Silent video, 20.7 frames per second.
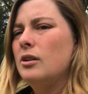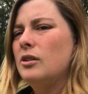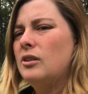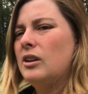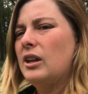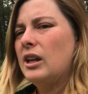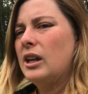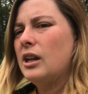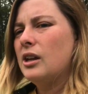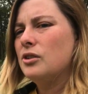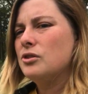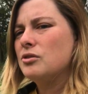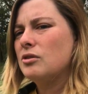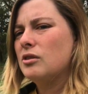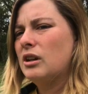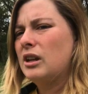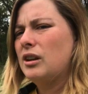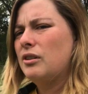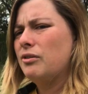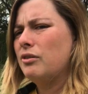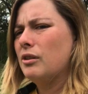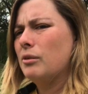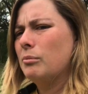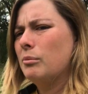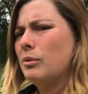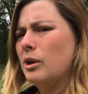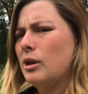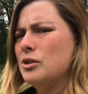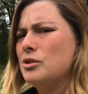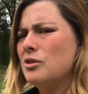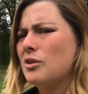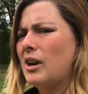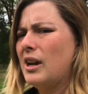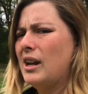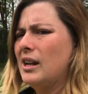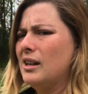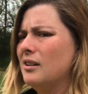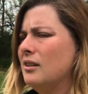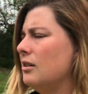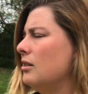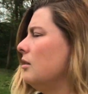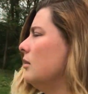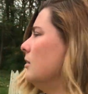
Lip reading: taking a drink from a drain.